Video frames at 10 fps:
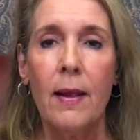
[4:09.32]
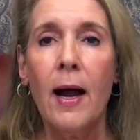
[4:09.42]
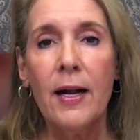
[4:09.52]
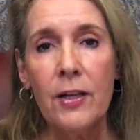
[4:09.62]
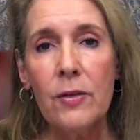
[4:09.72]

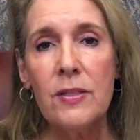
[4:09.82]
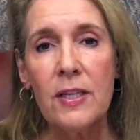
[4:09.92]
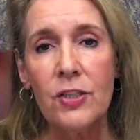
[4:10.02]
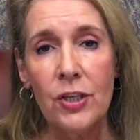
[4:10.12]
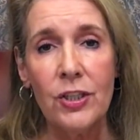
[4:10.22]
I use the
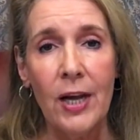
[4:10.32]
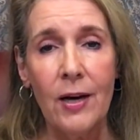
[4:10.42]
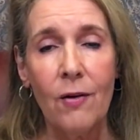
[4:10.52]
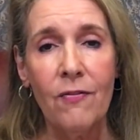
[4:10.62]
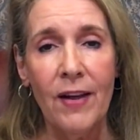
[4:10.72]

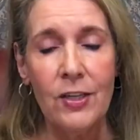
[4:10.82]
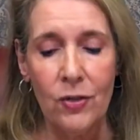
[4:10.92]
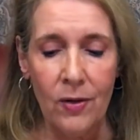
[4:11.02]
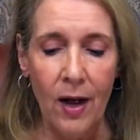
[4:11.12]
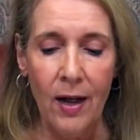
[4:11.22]
Shiseido
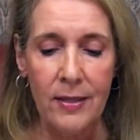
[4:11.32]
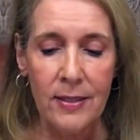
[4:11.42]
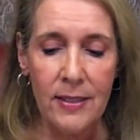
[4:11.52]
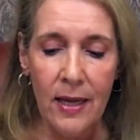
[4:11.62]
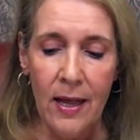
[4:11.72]
Facial
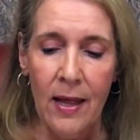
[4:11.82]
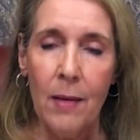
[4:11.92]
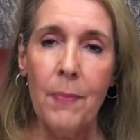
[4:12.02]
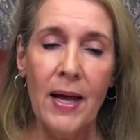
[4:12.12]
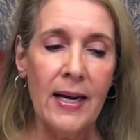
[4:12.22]
Cottons,
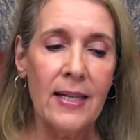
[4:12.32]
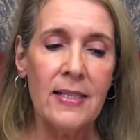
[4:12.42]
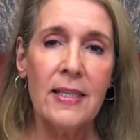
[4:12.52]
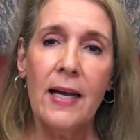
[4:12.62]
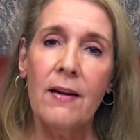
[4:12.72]
but
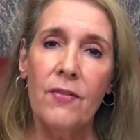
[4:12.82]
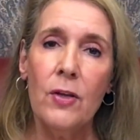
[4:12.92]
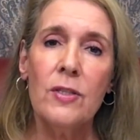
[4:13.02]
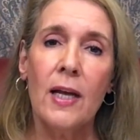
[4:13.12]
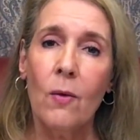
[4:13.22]
instead of
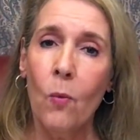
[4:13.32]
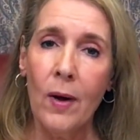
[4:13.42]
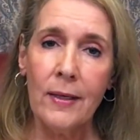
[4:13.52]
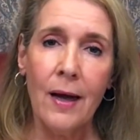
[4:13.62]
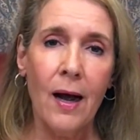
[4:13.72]
using
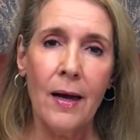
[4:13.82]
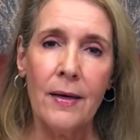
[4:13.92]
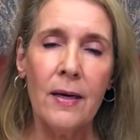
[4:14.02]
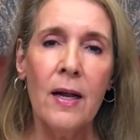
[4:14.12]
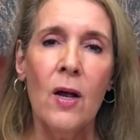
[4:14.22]
one
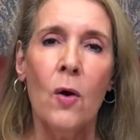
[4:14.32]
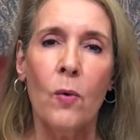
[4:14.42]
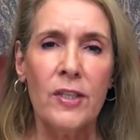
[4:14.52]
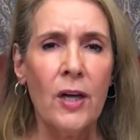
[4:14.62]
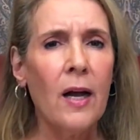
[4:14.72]
cotton,
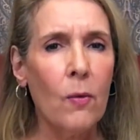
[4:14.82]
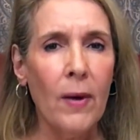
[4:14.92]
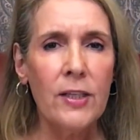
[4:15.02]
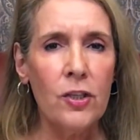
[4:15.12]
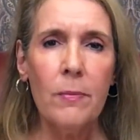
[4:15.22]
which got
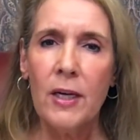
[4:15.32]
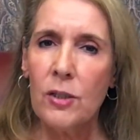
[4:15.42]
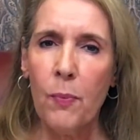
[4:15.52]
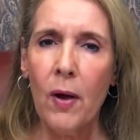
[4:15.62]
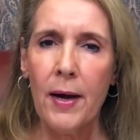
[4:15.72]
way too
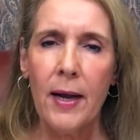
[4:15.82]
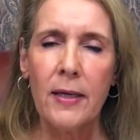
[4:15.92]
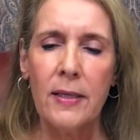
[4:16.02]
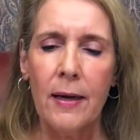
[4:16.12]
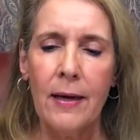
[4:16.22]
much
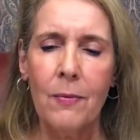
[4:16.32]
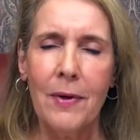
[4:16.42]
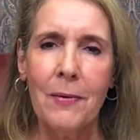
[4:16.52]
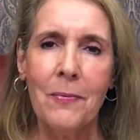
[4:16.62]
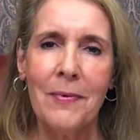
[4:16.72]
product,
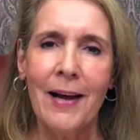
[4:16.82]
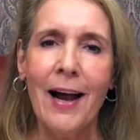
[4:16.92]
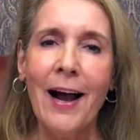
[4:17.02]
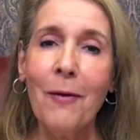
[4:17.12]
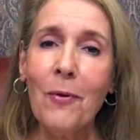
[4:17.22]

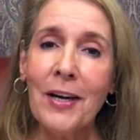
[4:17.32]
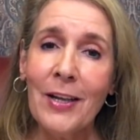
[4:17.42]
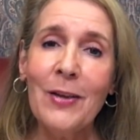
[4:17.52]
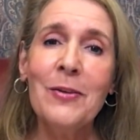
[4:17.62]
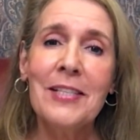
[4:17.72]
I want to
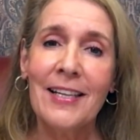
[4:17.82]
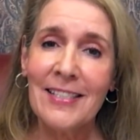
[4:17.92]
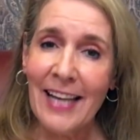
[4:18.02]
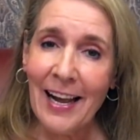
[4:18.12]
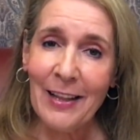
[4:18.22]
use
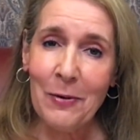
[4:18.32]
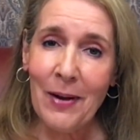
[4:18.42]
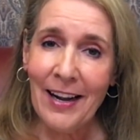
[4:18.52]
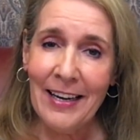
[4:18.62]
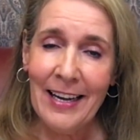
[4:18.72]
exactly what
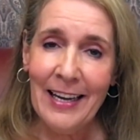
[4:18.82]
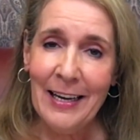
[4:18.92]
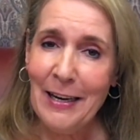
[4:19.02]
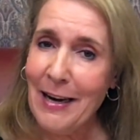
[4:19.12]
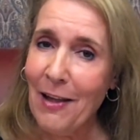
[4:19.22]
I
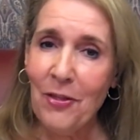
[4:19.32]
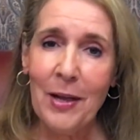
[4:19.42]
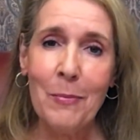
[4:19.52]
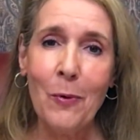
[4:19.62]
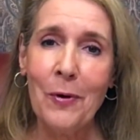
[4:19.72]
need,
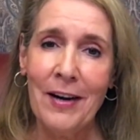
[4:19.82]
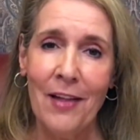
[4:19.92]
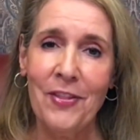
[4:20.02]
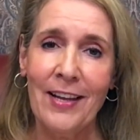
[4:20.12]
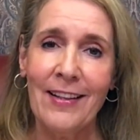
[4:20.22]
nothing more,
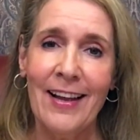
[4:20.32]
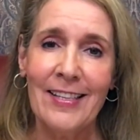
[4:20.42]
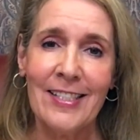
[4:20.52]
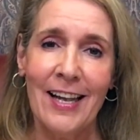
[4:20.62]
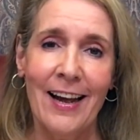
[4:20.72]
nothing less.